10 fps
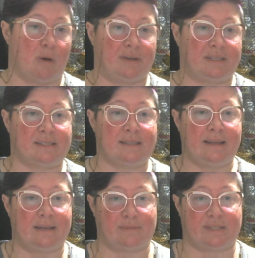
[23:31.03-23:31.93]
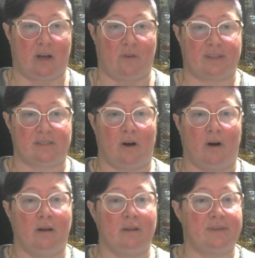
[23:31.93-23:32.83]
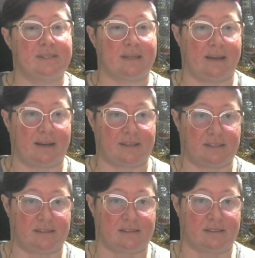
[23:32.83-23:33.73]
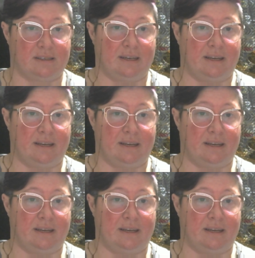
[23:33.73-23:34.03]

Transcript: moment to steady himself as all of his connections,